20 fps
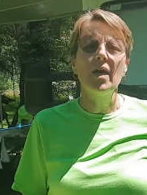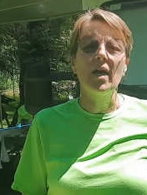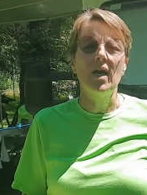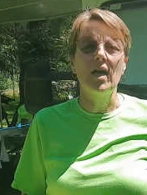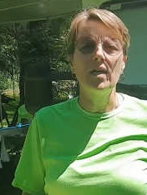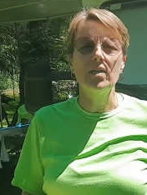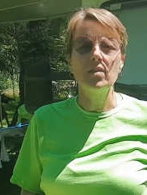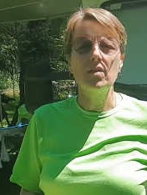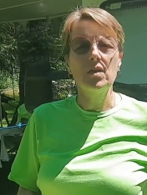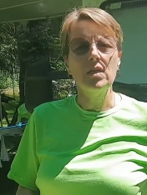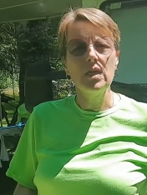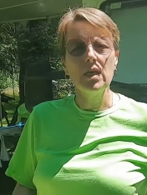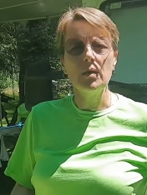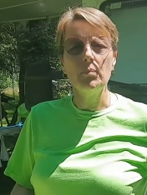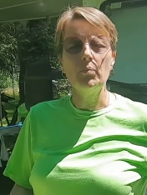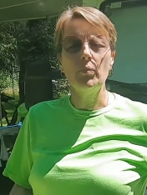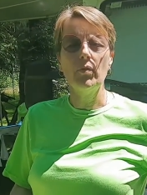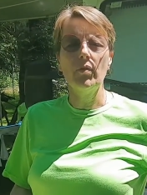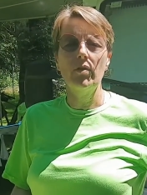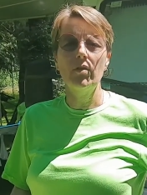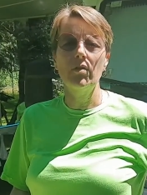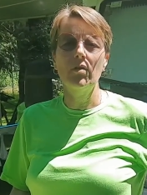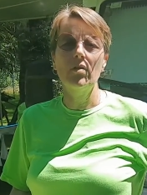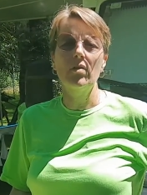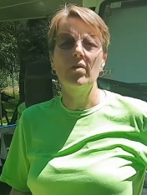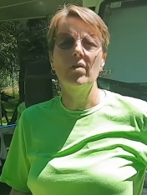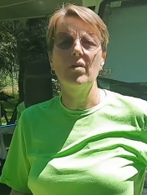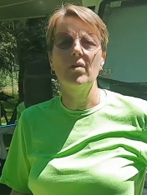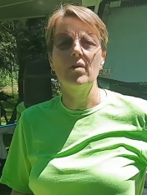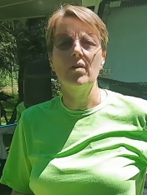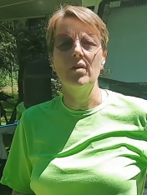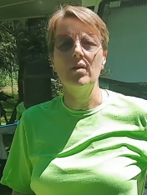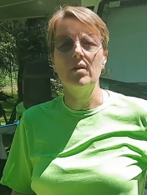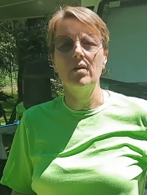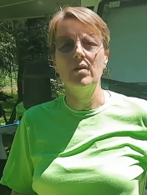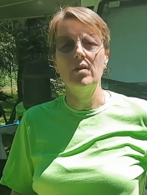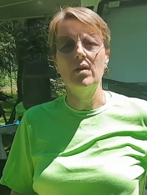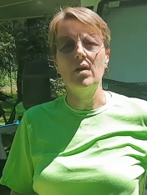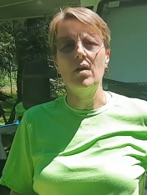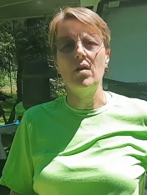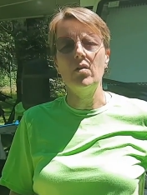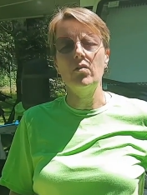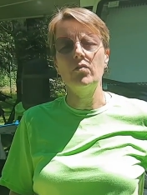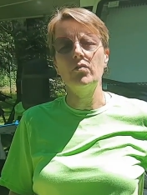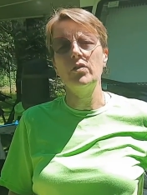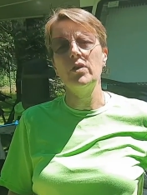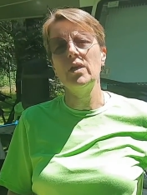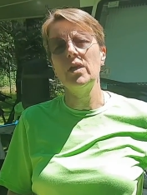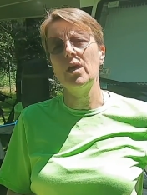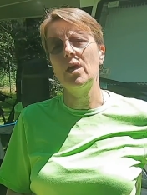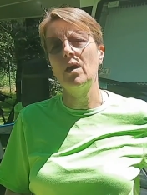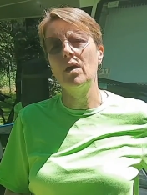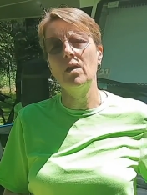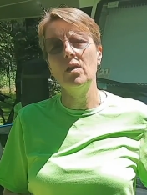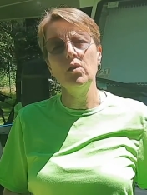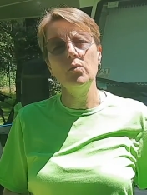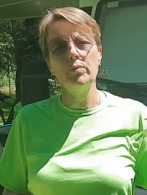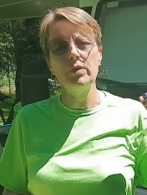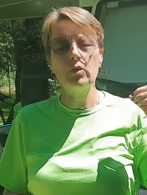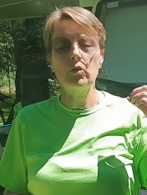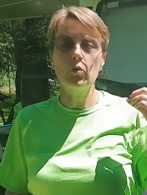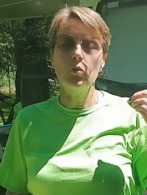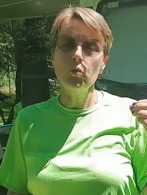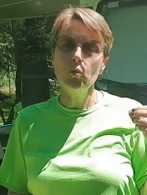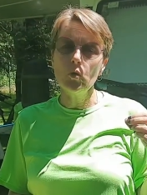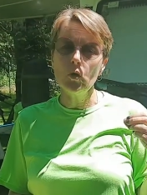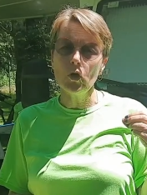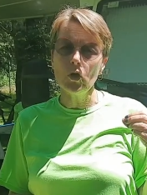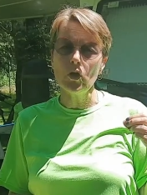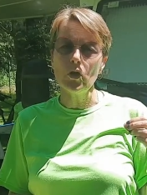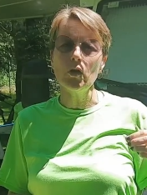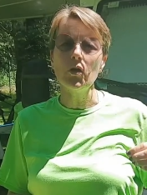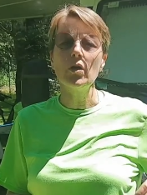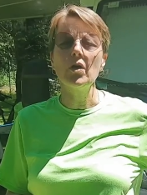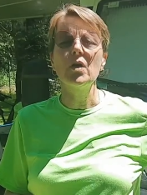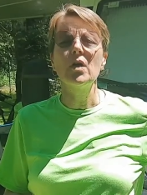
and keep the RV a little bit cooler